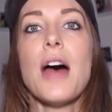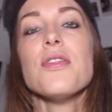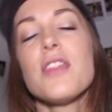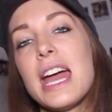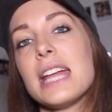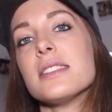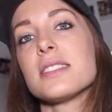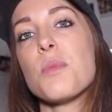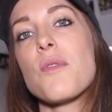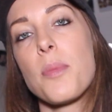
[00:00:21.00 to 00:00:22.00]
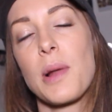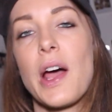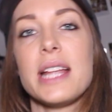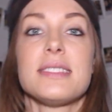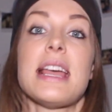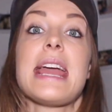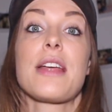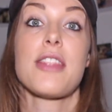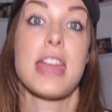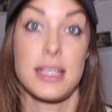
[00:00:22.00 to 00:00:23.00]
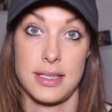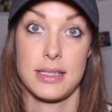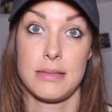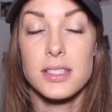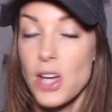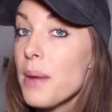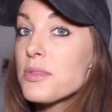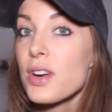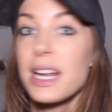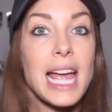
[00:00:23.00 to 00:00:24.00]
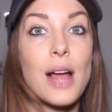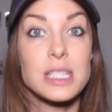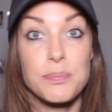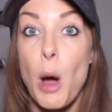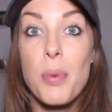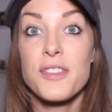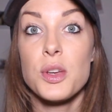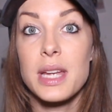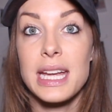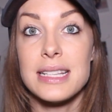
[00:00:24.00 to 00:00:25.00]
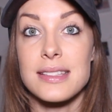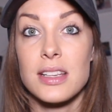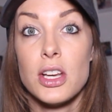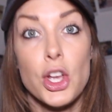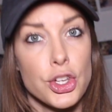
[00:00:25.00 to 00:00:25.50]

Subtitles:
And then someone replied saying this. Time's running out to pop a few kids.